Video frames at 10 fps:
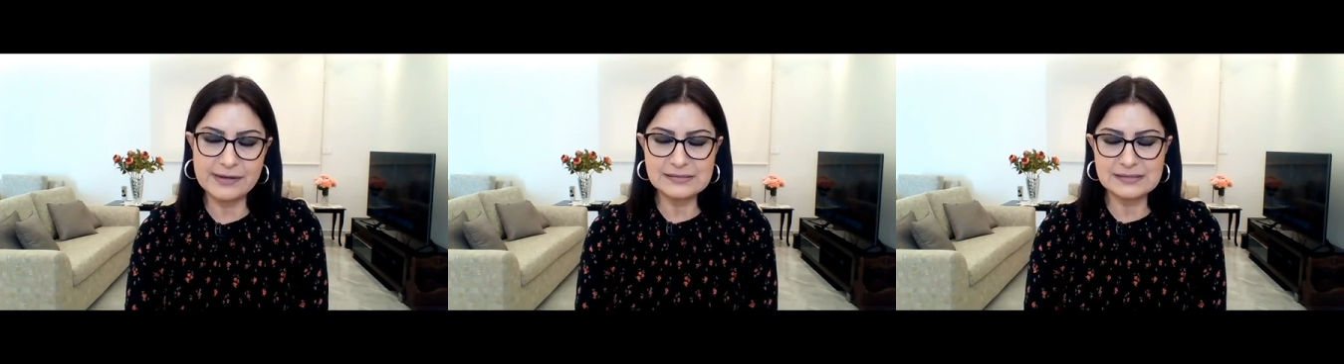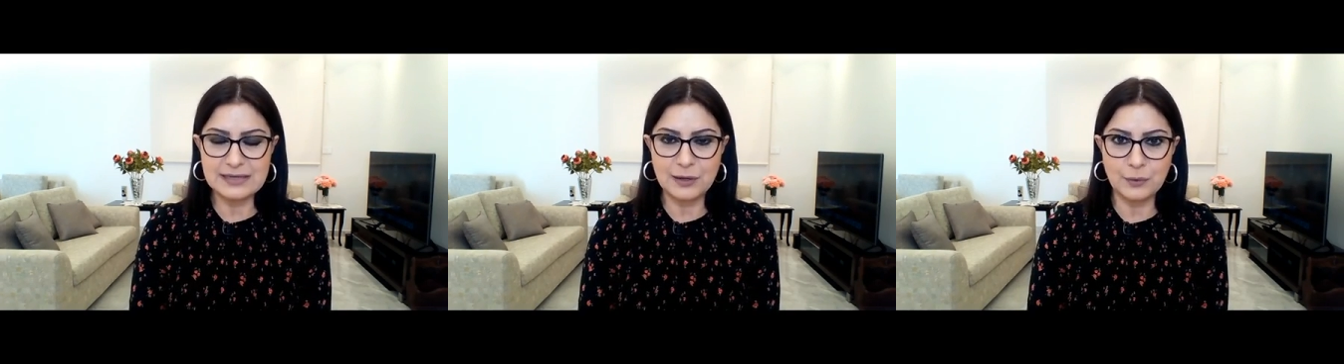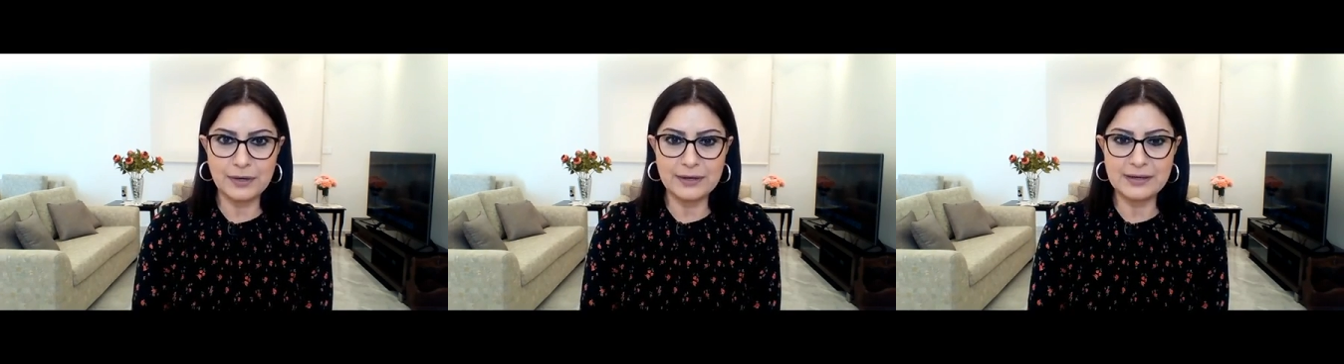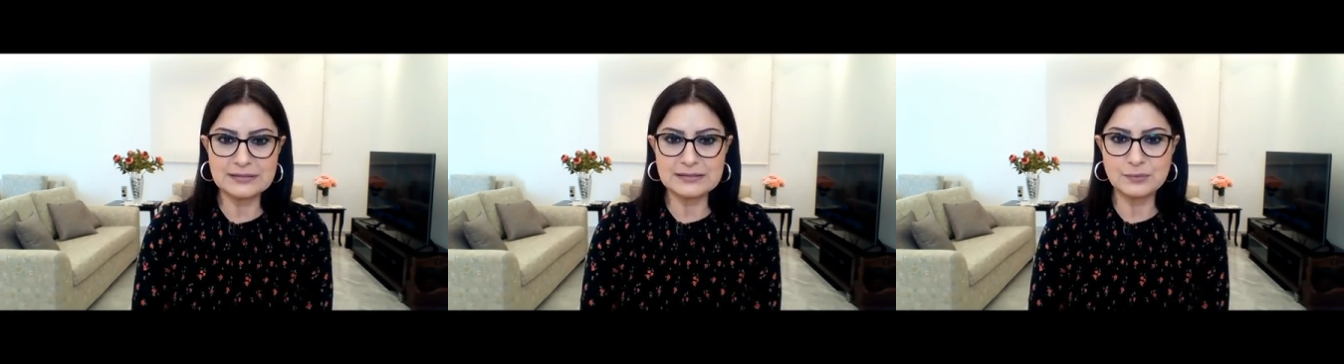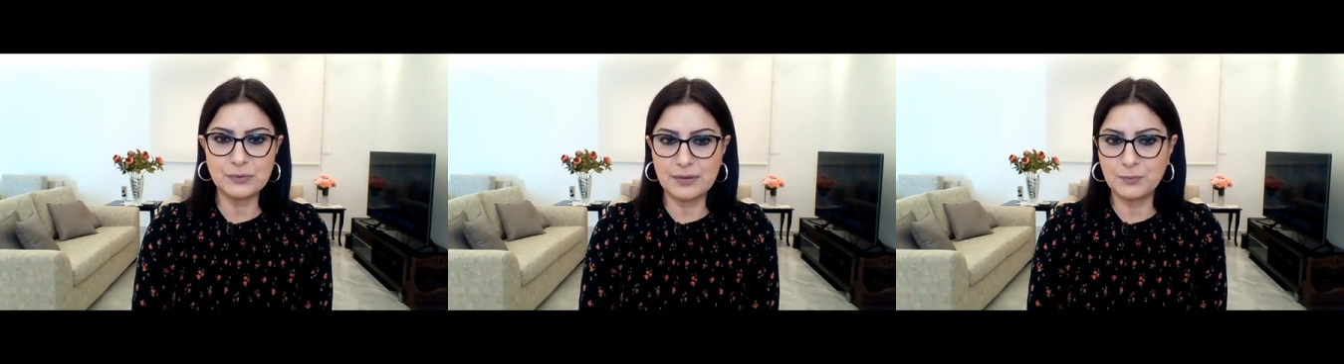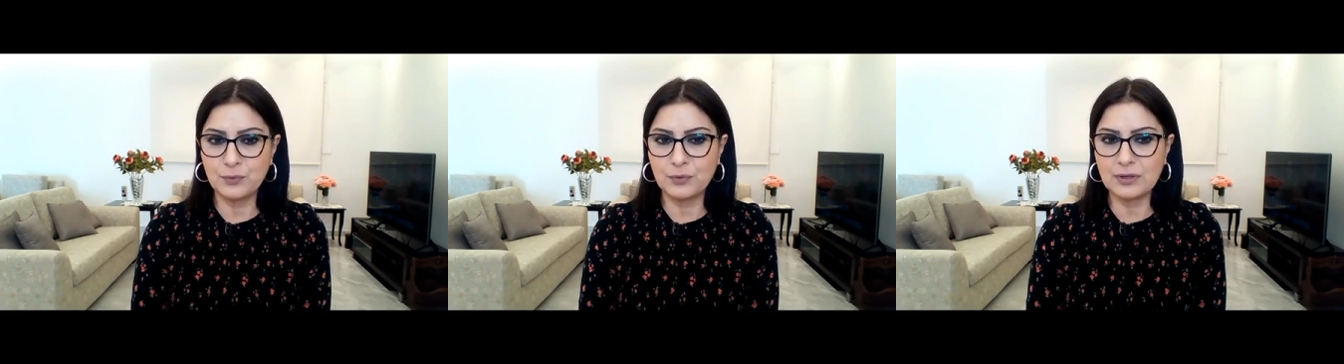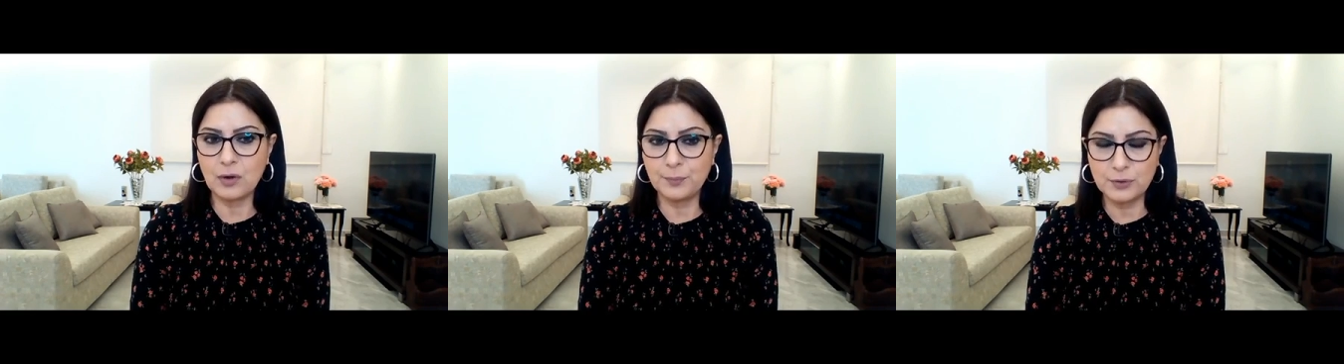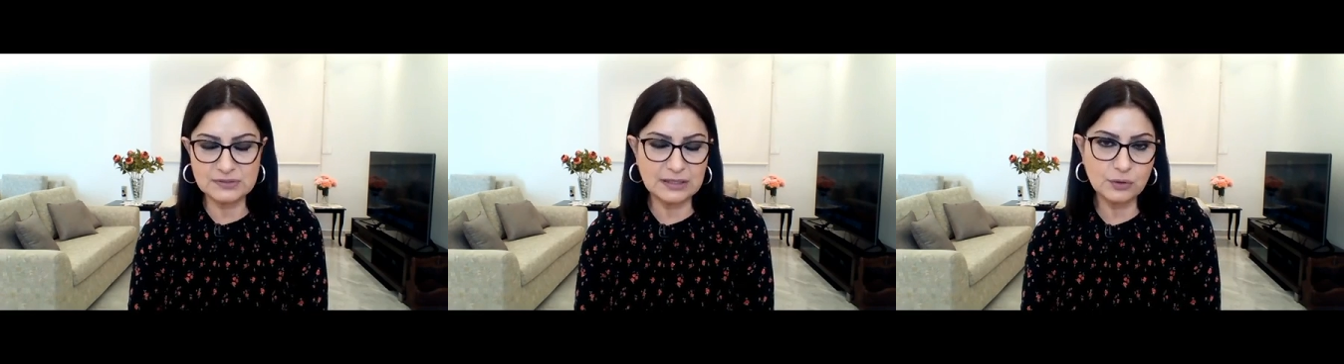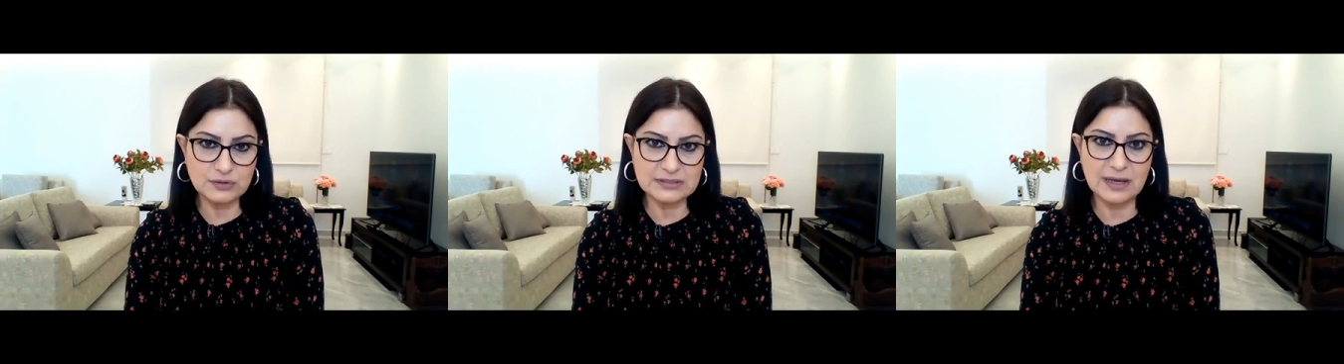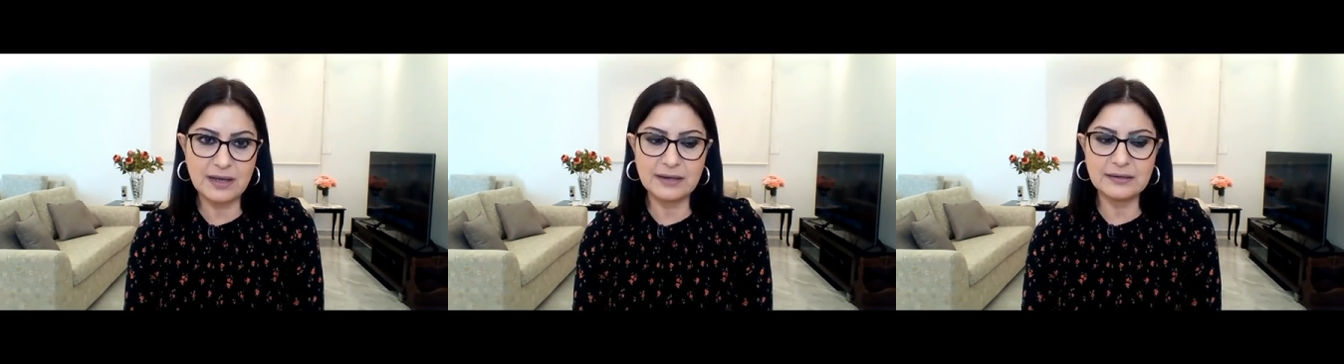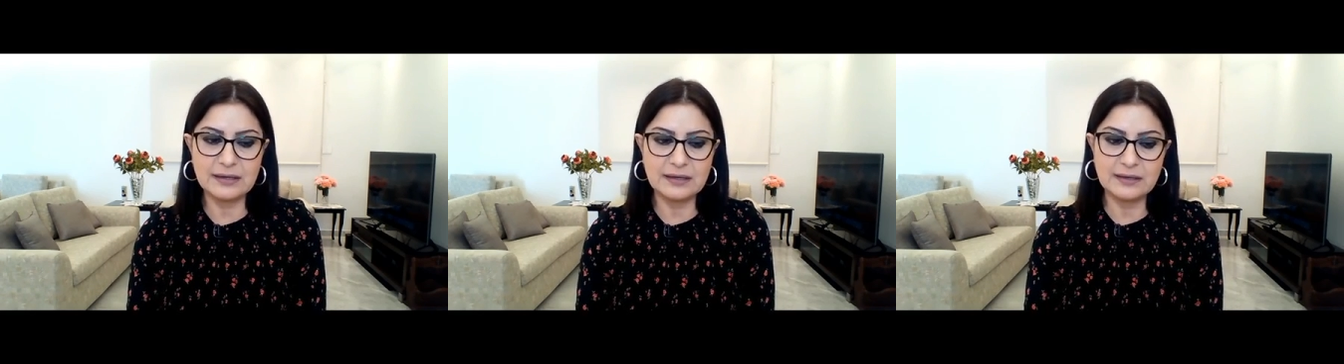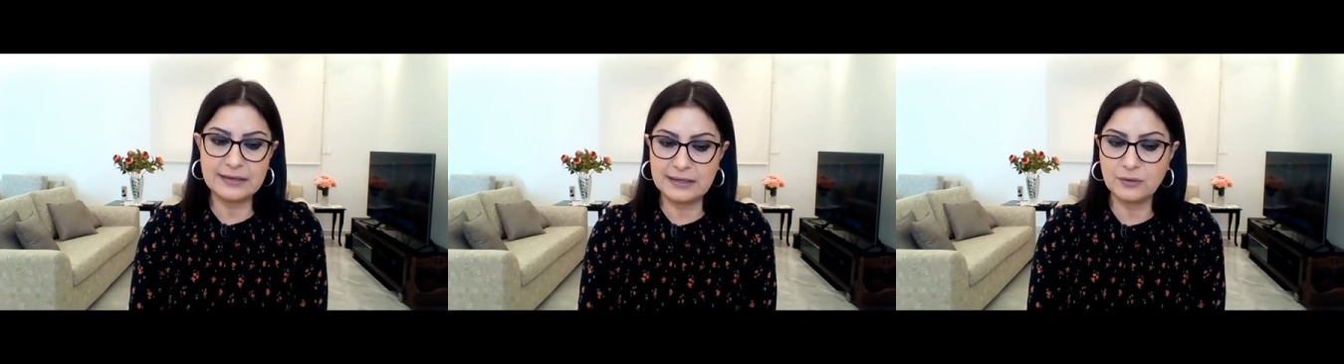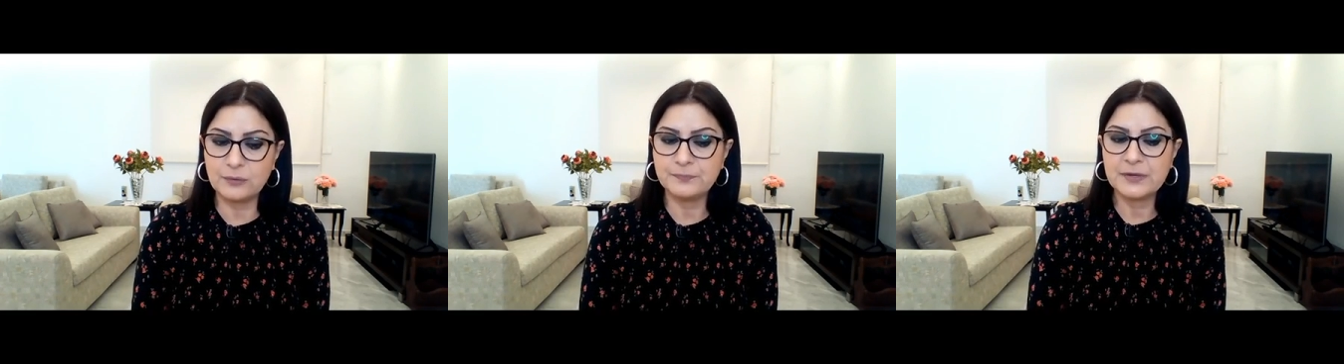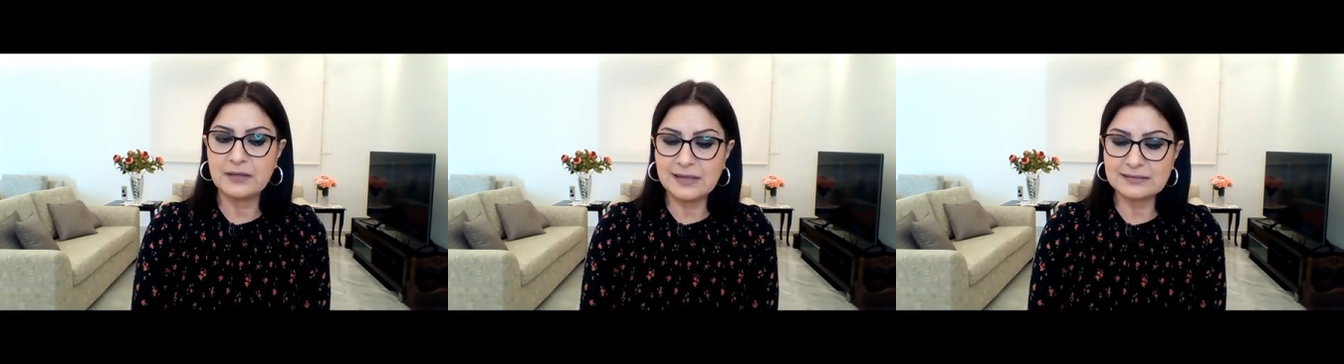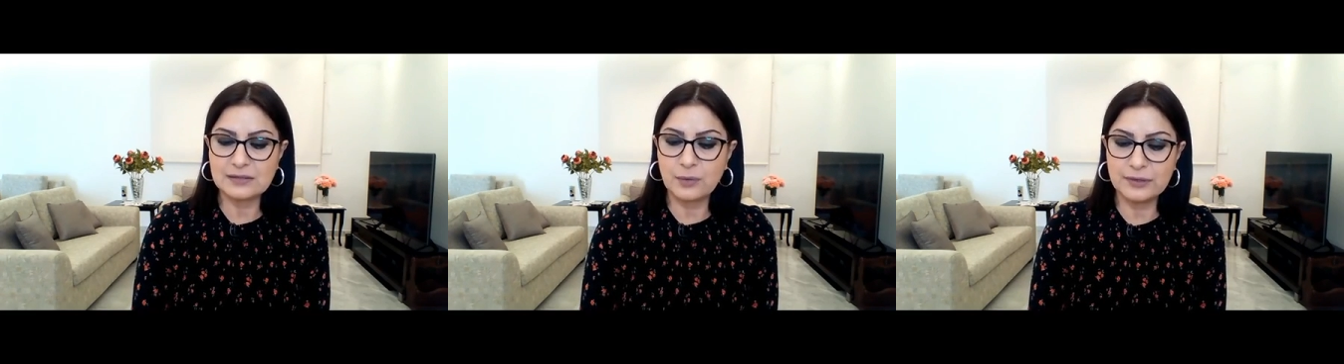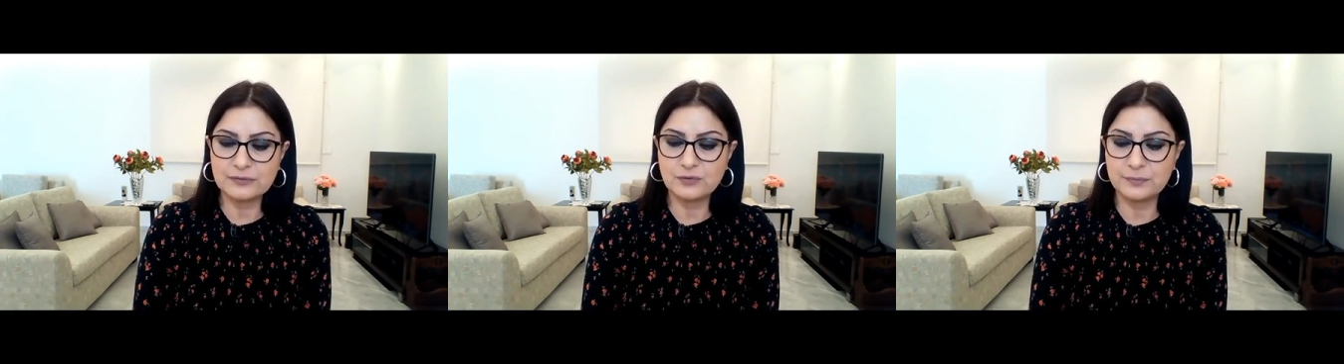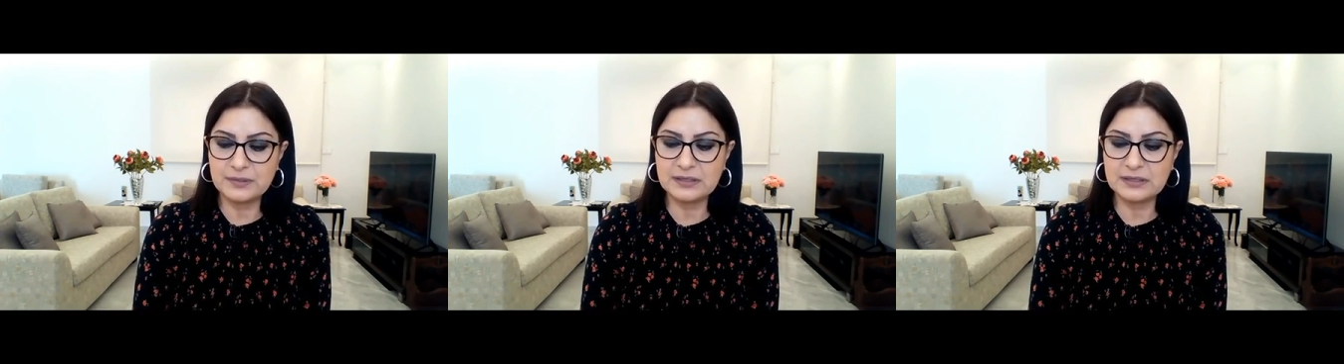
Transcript: Aquarius, with the moon opposing your sign in Leo, that's going to be